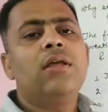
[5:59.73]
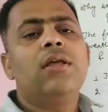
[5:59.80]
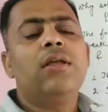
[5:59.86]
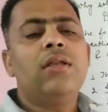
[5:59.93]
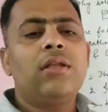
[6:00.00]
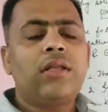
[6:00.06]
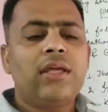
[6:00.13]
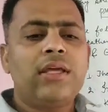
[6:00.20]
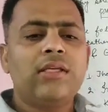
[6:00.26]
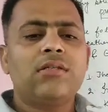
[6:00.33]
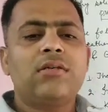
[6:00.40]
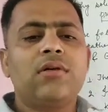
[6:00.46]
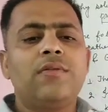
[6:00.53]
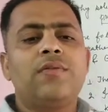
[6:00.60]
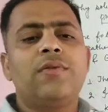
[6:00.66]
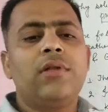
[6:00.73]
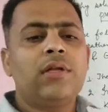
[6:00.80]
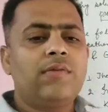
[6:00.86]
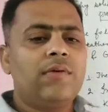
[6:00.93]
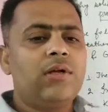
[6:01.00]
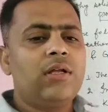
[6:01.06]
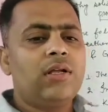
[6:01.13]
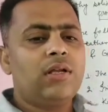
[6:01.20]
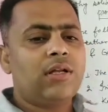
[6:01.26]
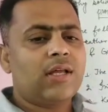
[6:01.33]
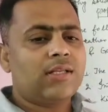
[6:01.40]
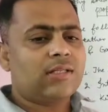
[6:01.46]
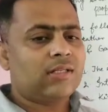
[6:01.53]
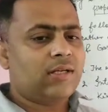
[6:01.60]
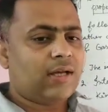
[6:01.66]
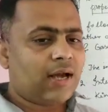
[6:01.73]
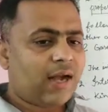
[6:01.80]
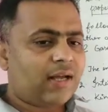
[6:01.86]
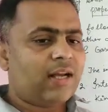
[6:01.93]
In case of liquid, it has greater